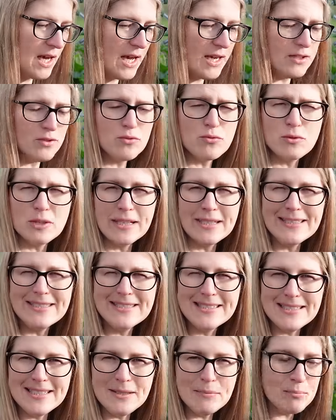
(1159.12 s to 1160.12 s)
and really
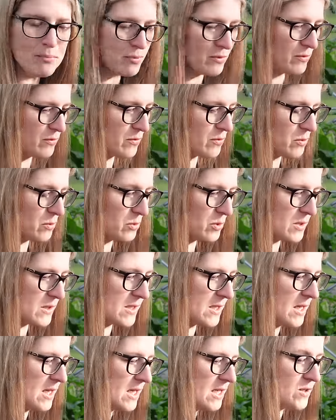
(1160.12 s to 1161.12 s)
deep fruits.